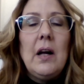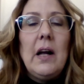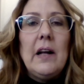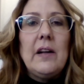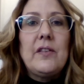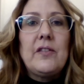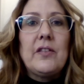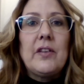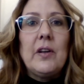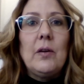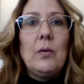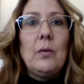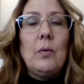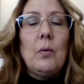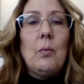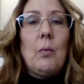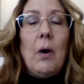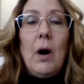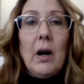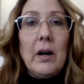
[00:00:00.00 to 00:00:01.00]
And she
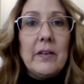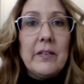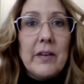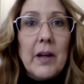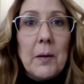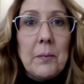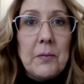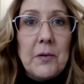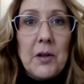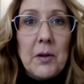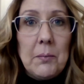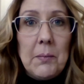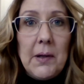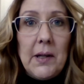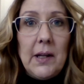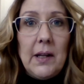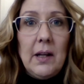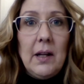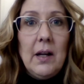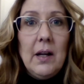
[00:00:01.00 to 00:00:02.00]
walks up to
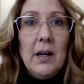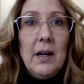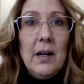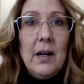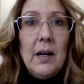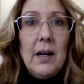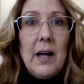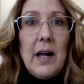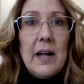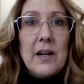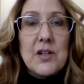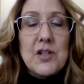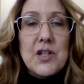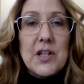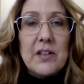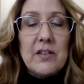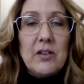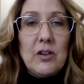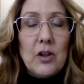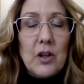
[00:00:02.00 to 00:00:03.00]
me and
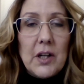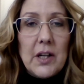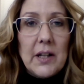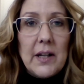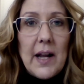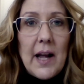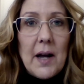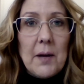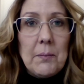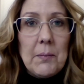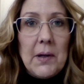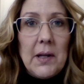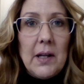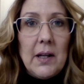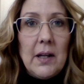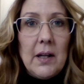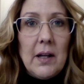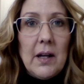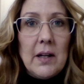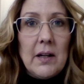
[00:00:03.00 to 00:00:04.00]
she's looking at
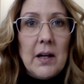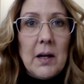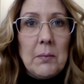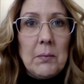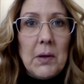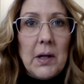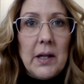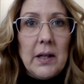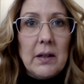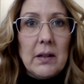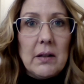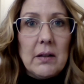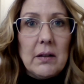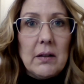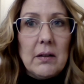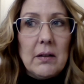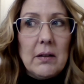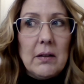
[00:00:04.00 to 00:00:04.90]
me and I'm like